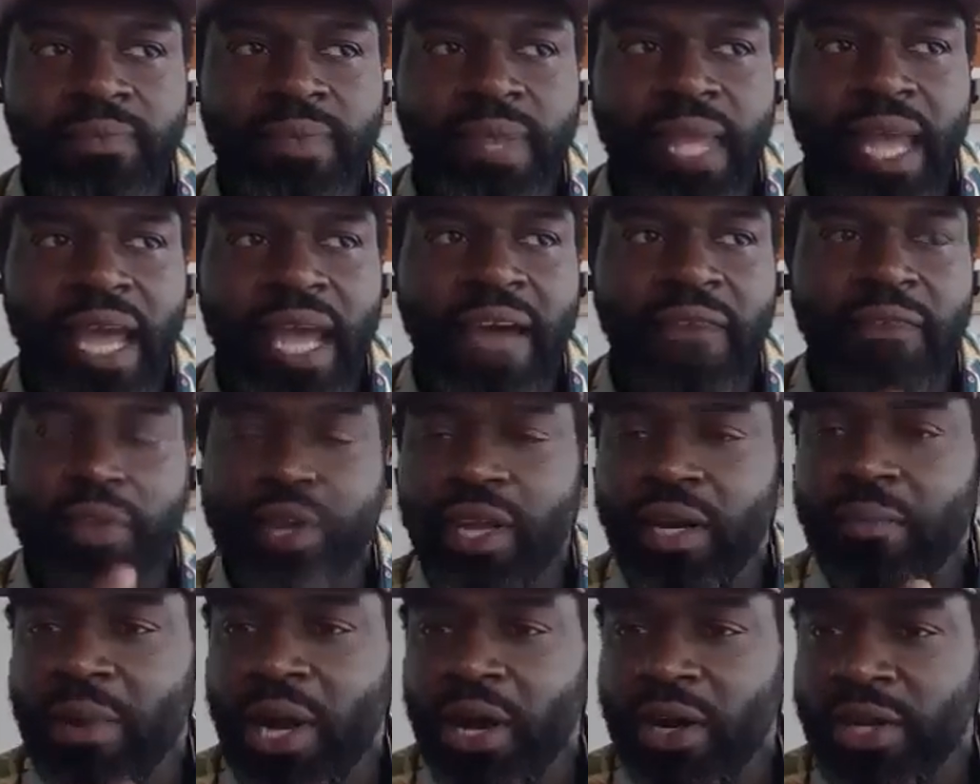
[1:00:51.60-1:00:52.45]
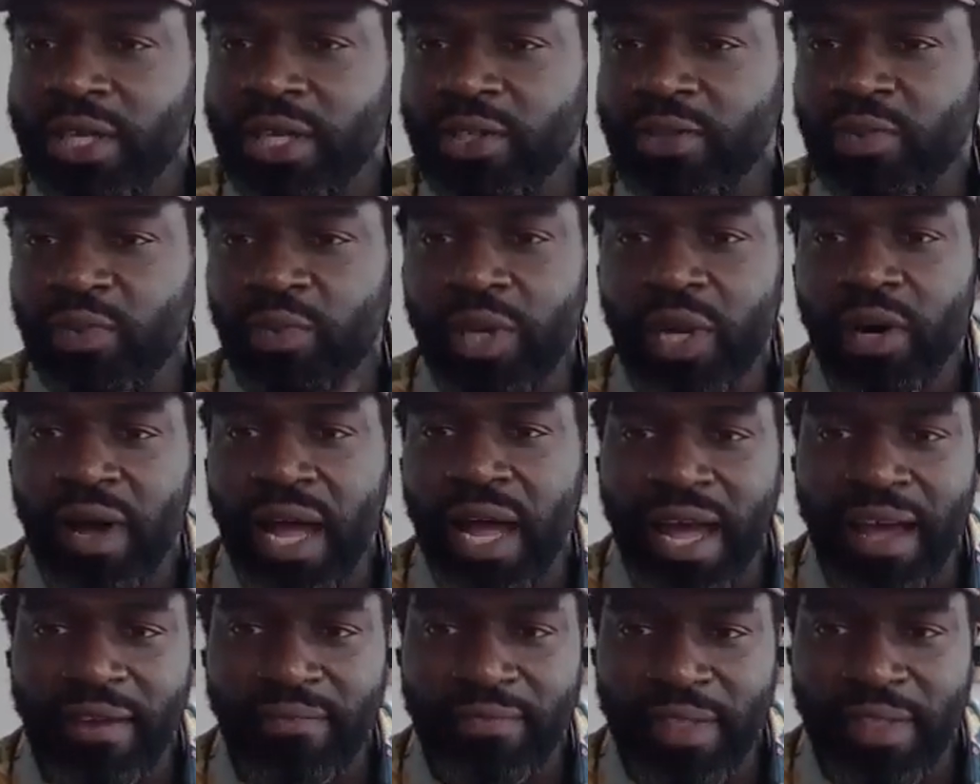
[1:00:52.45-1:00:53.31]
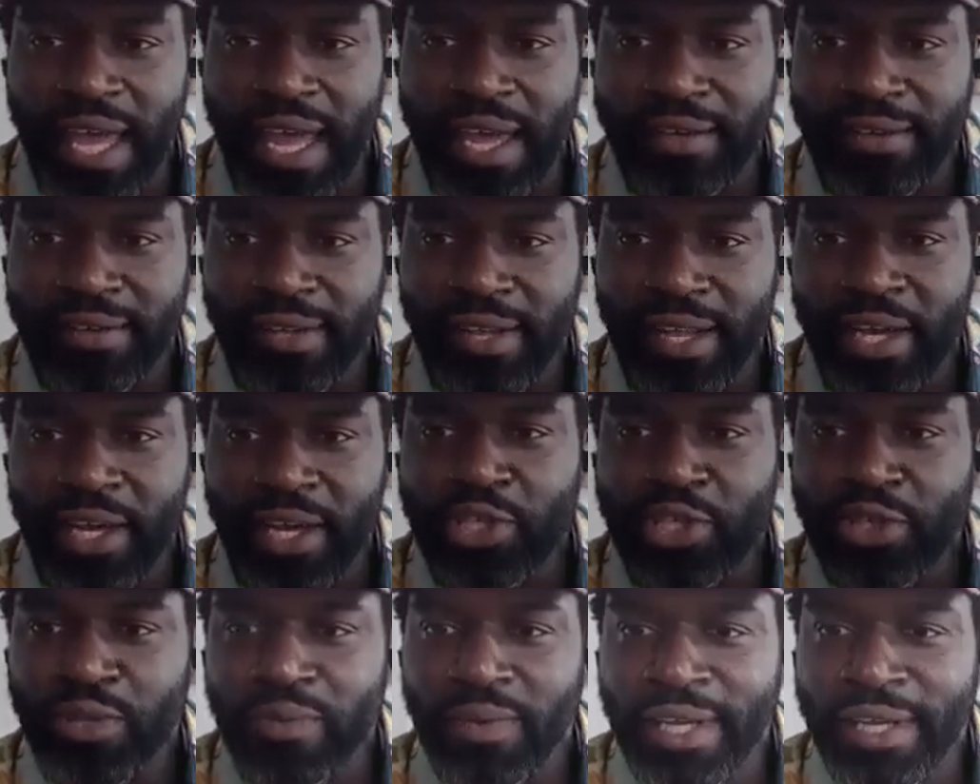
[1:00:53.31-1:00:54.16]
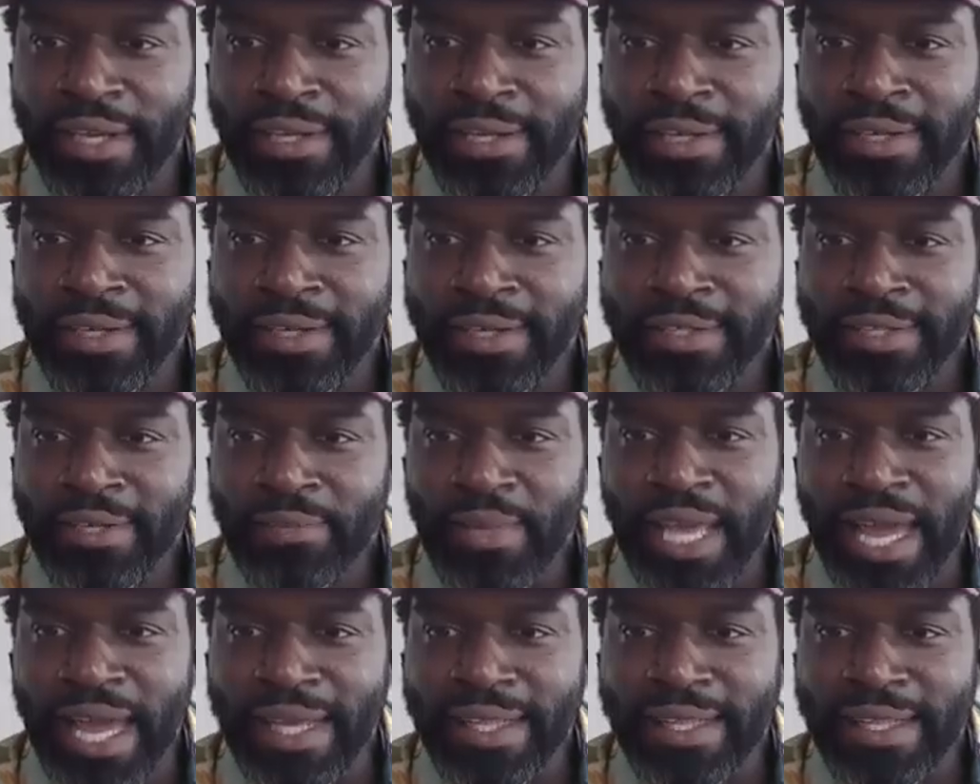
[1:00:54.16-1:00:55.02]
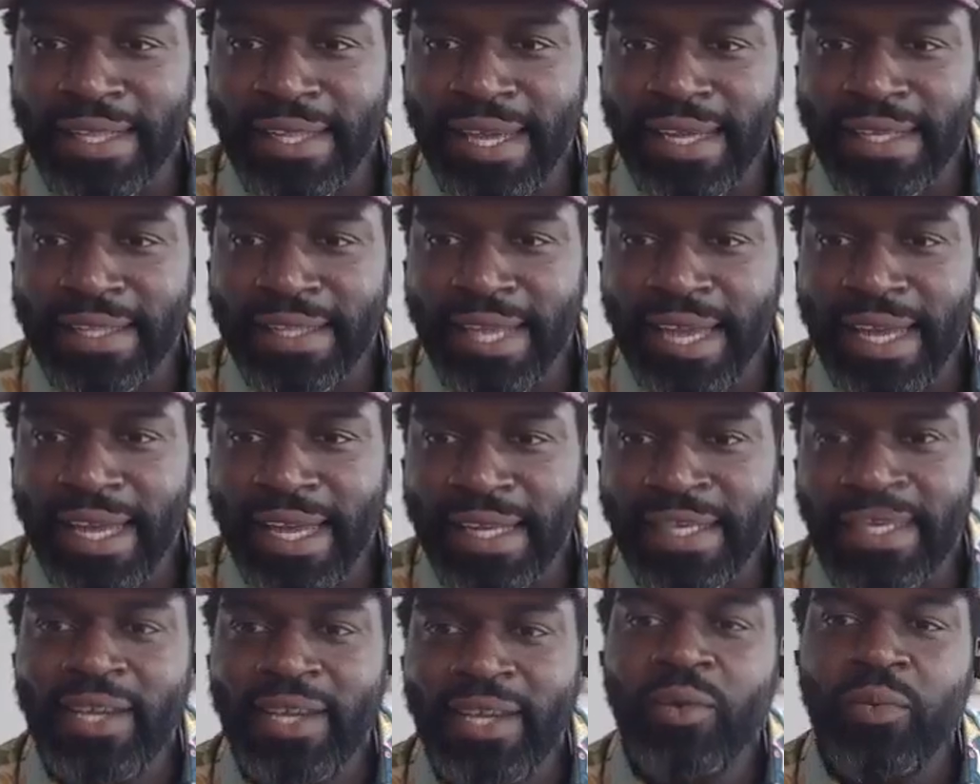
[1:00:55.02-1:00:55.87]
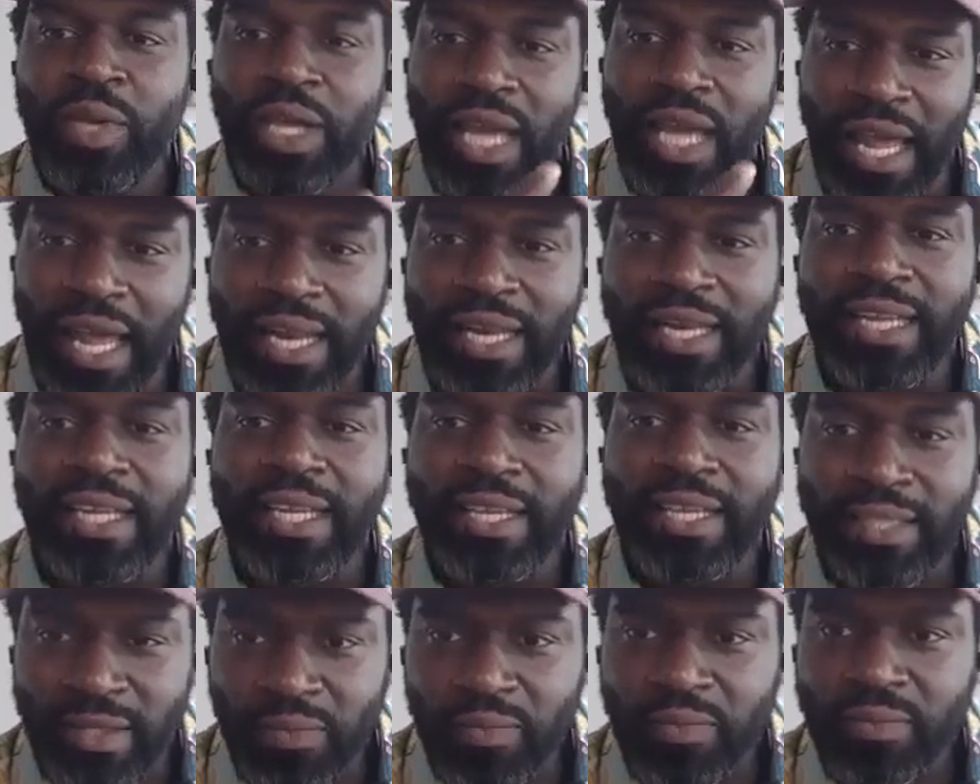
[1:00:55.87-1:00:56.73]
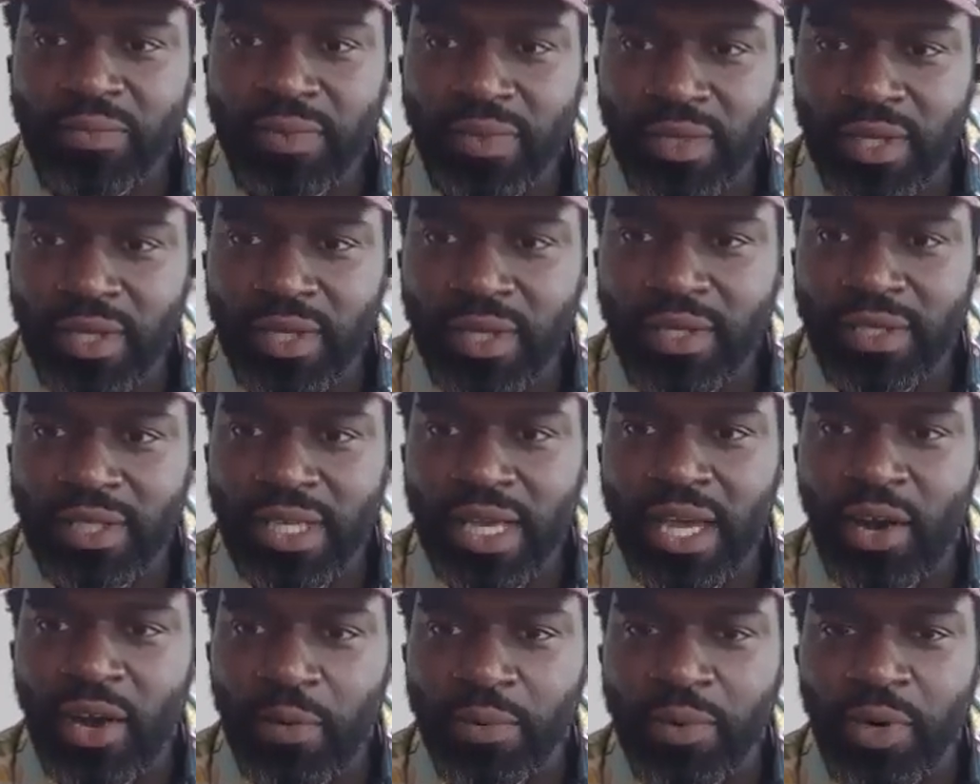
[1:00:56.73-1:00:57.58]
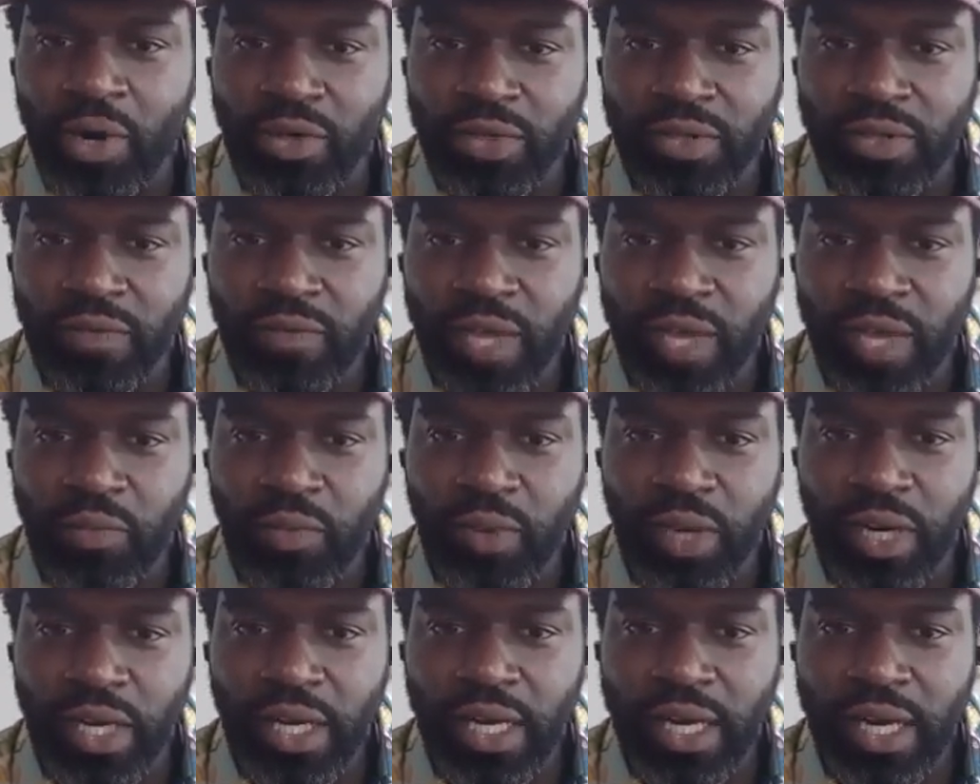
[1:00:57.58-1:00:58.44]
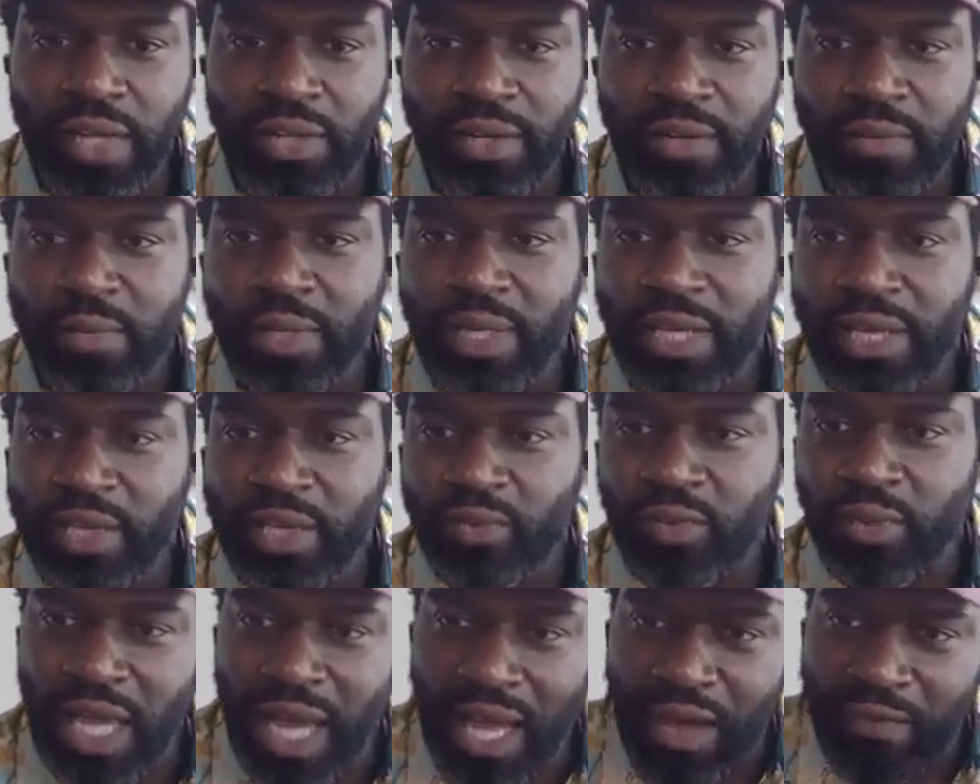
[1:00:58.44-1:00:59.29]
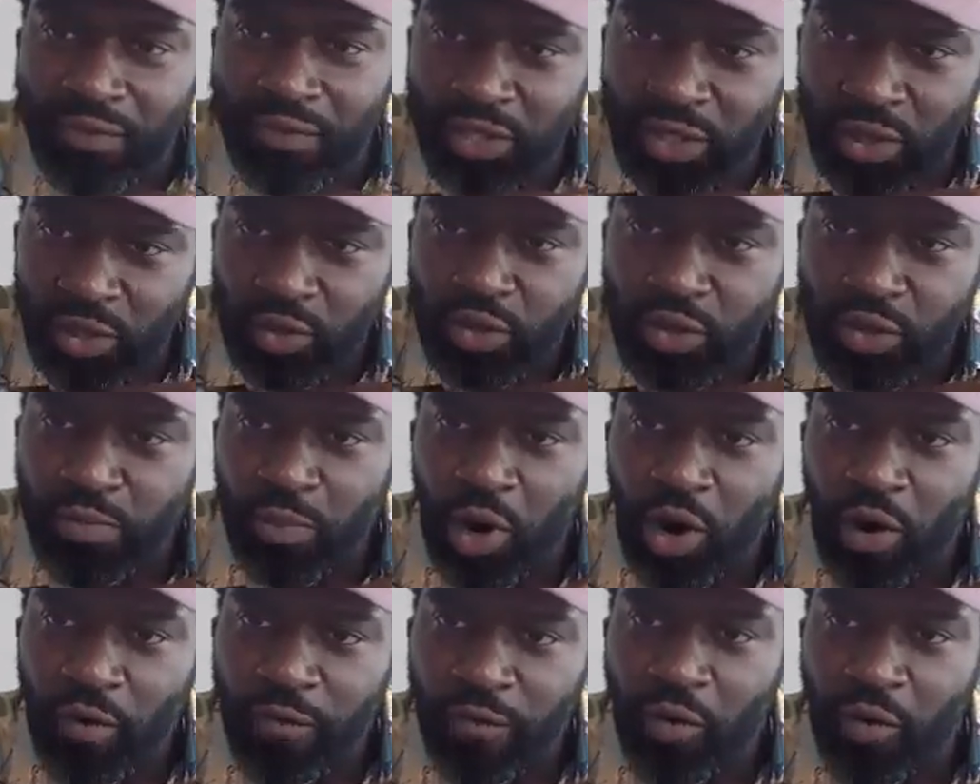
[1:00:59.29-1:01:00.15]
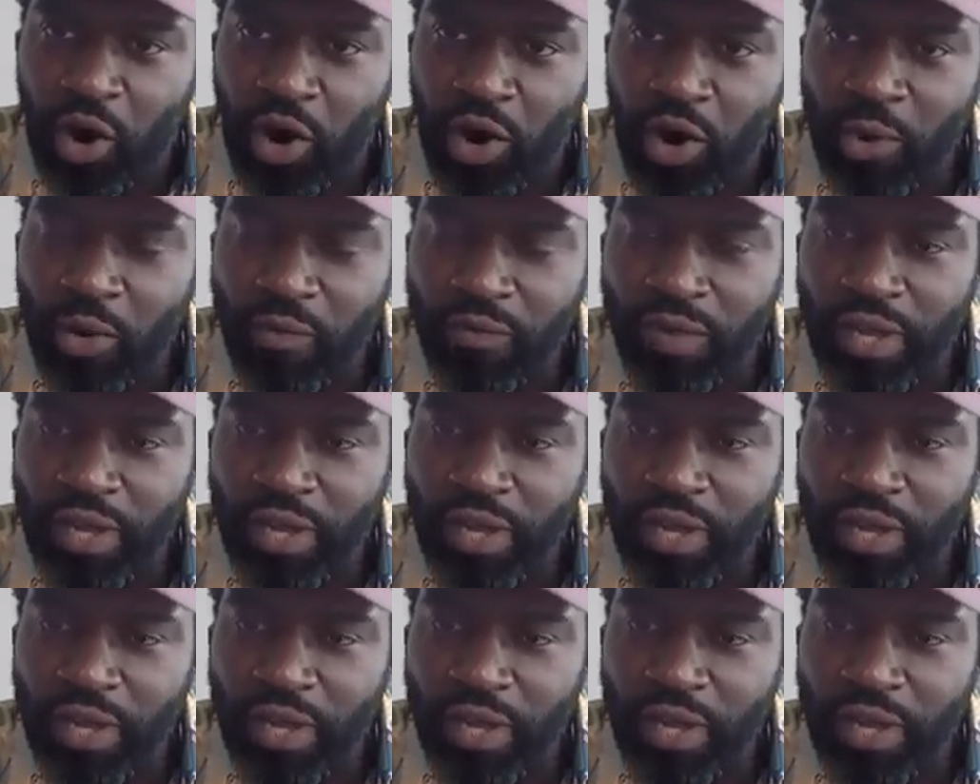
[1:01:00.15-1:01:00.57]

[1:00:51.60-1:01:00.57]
African Americans, we don't have that luxury to be acting like that. We kind of need to help cultivate one another because we have the little small farm over